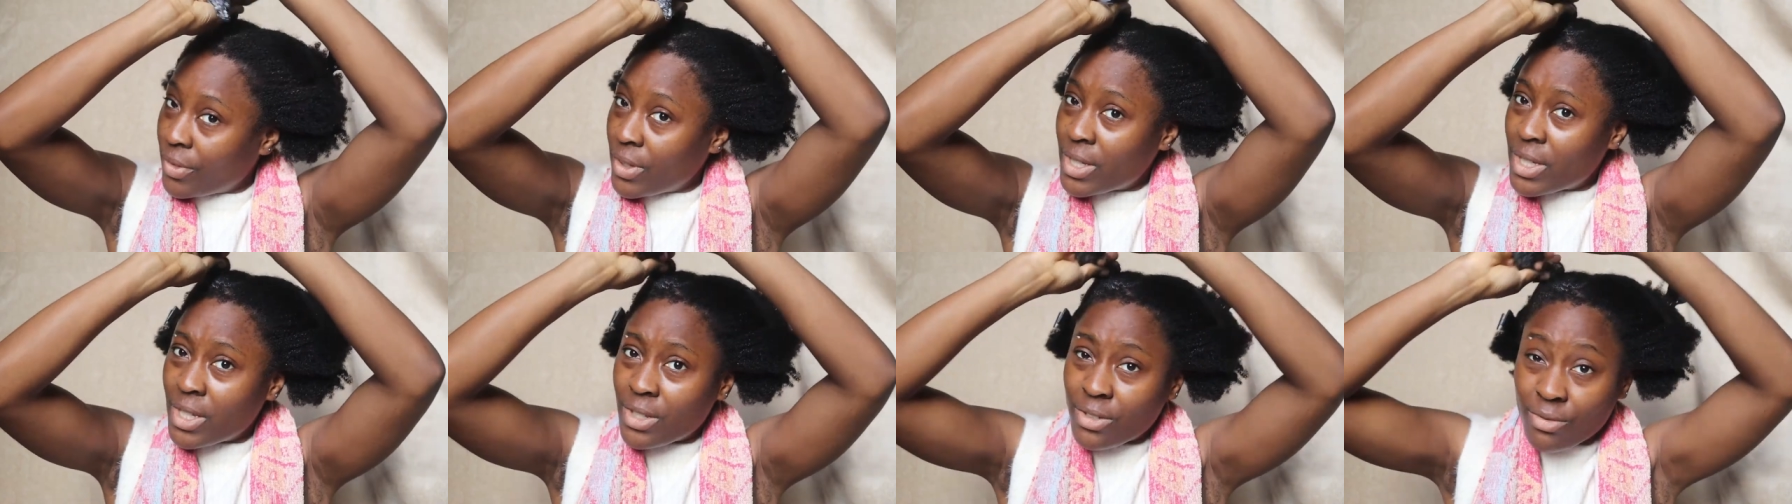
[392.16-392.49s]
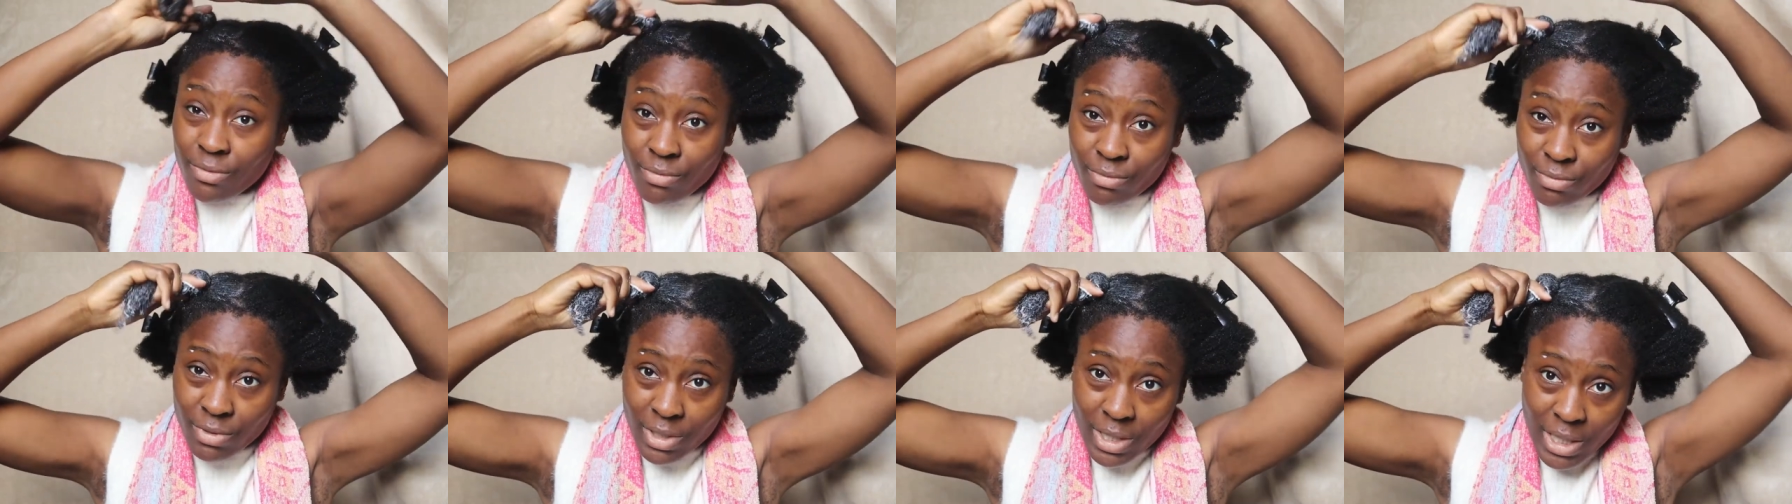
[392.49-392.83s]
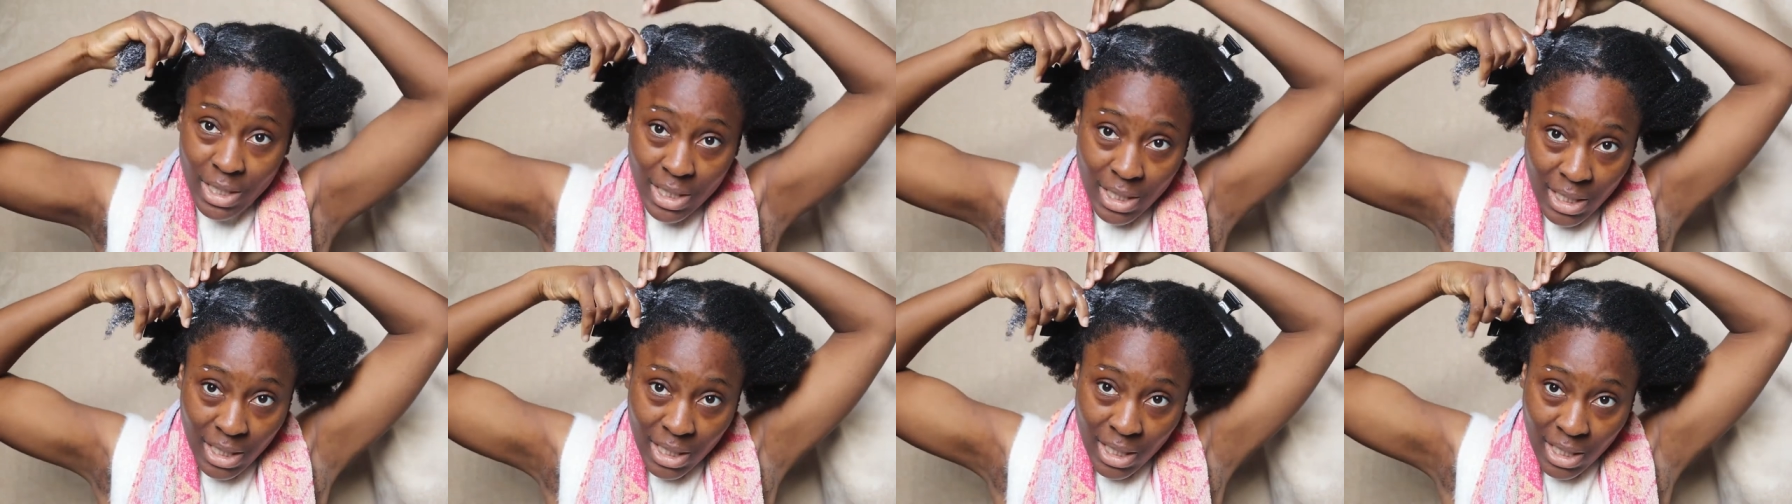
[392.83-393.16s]
This is
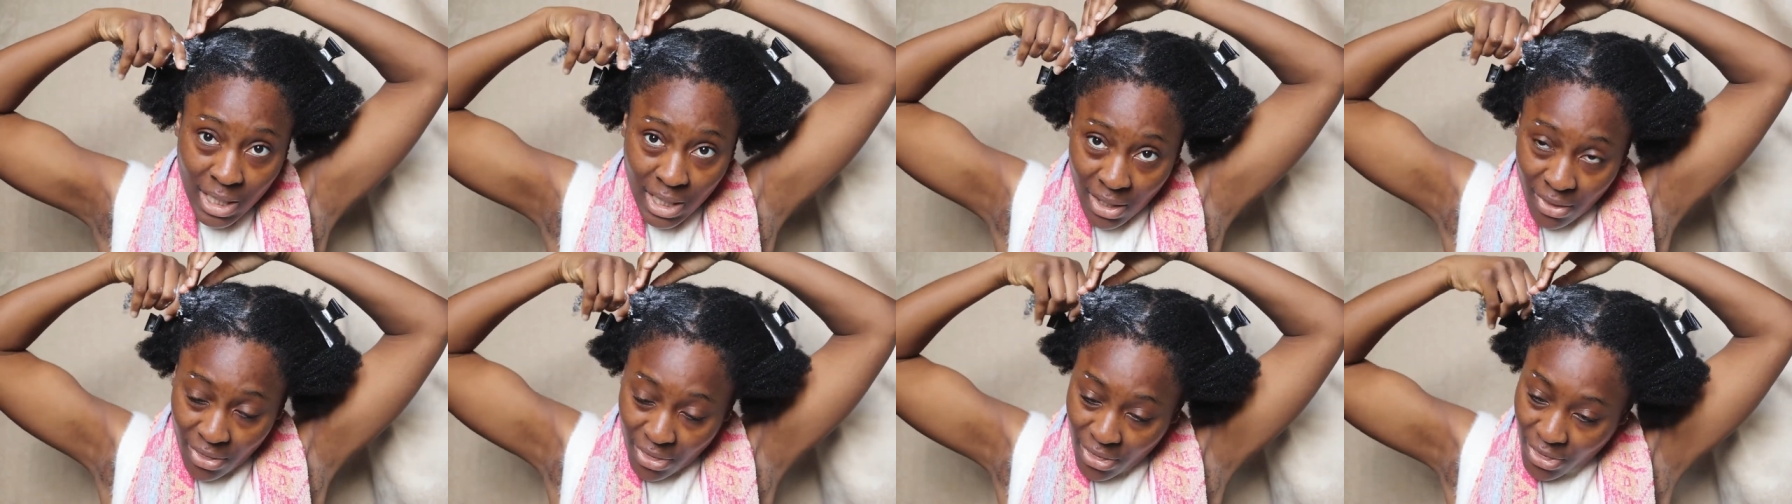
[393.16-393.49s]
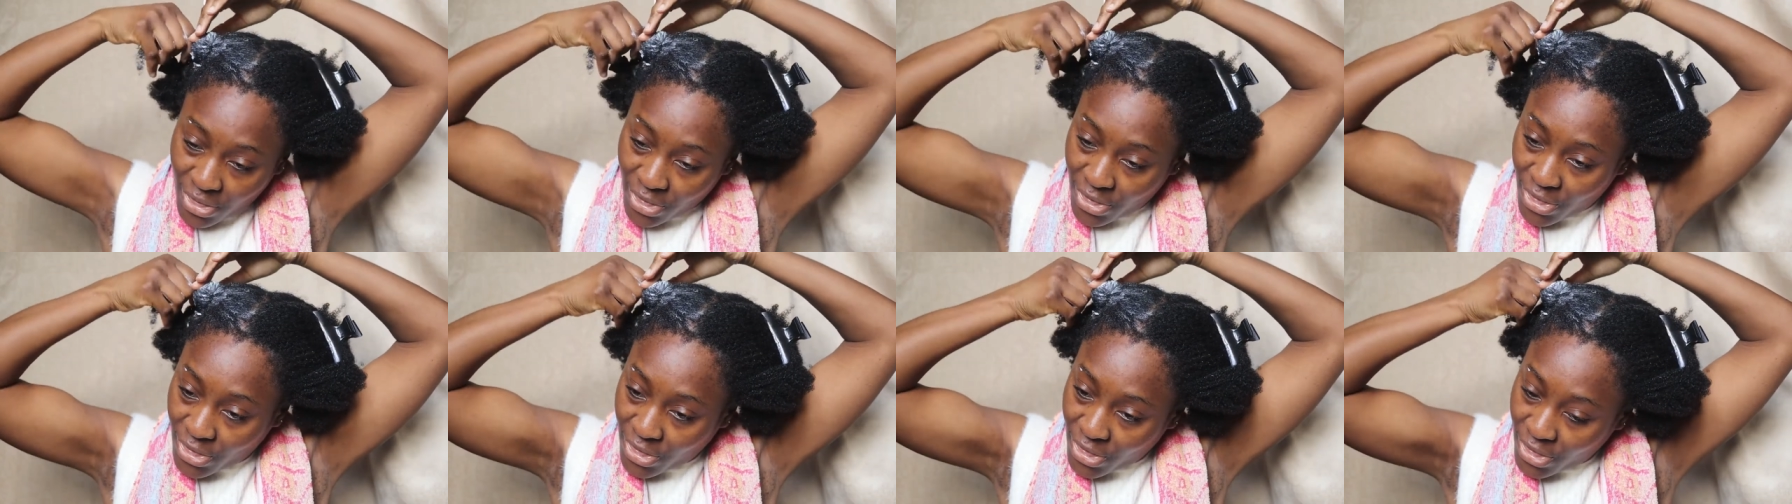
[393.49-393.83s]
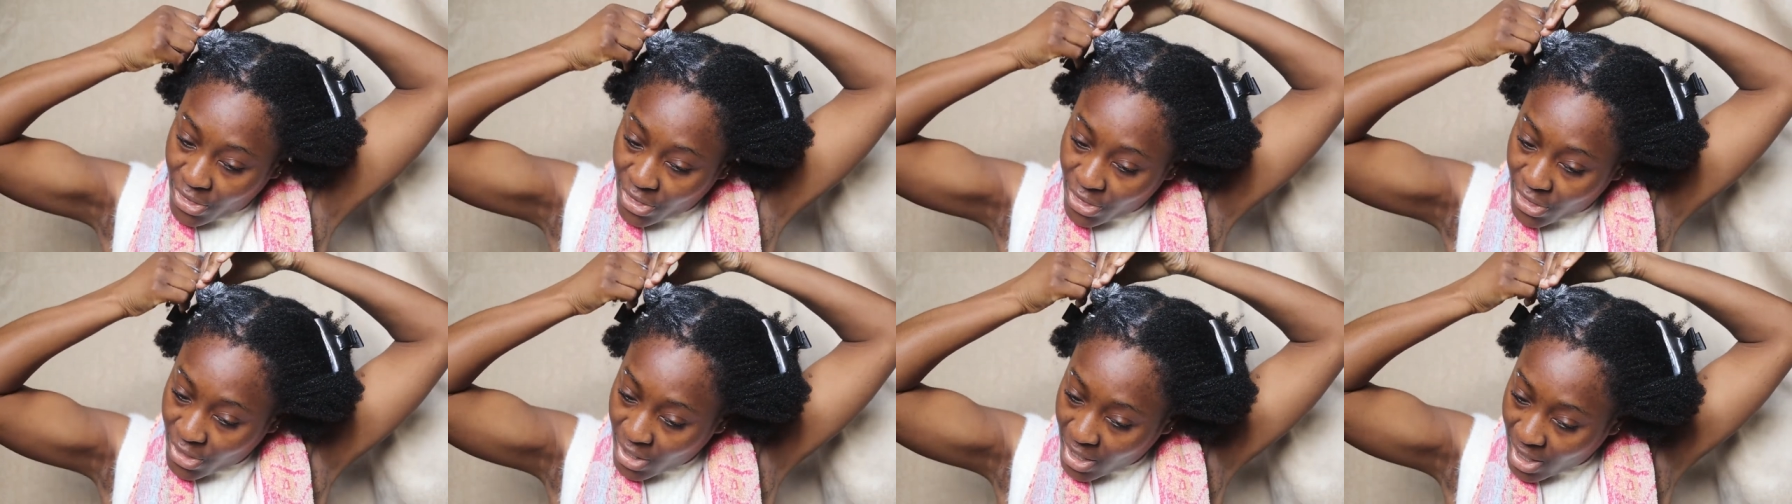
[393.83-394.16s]
really
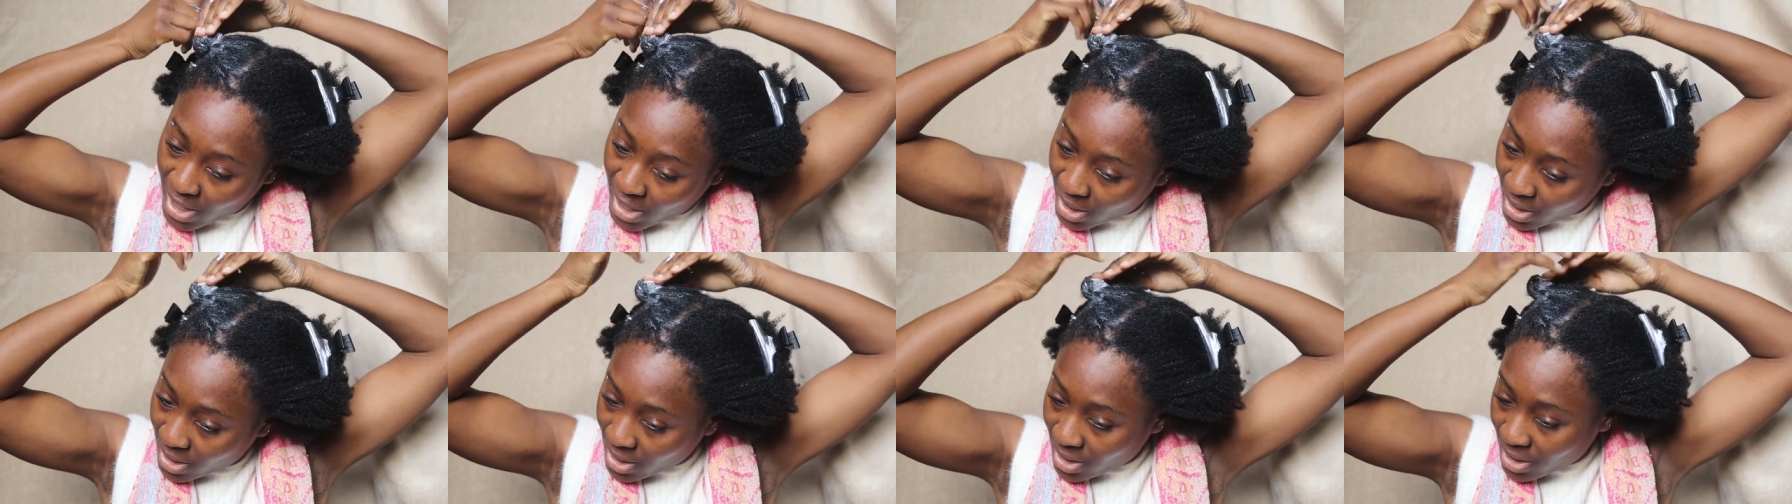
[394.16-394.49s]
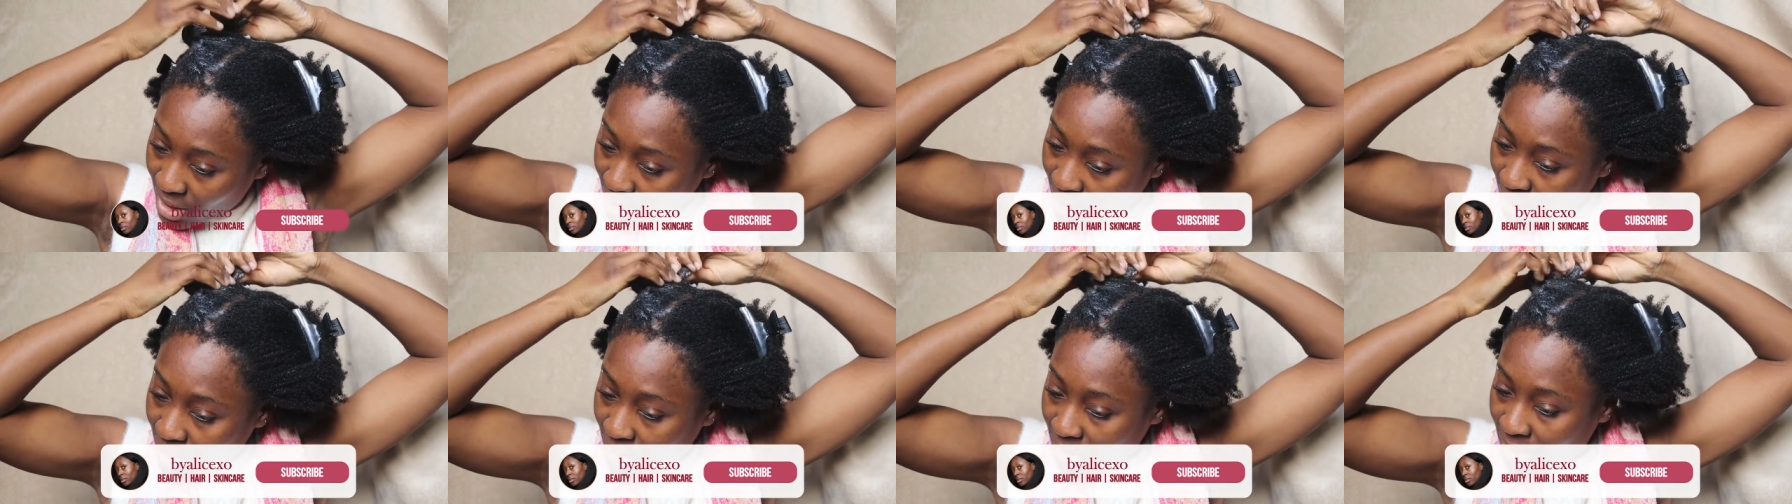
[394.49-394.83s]
thick.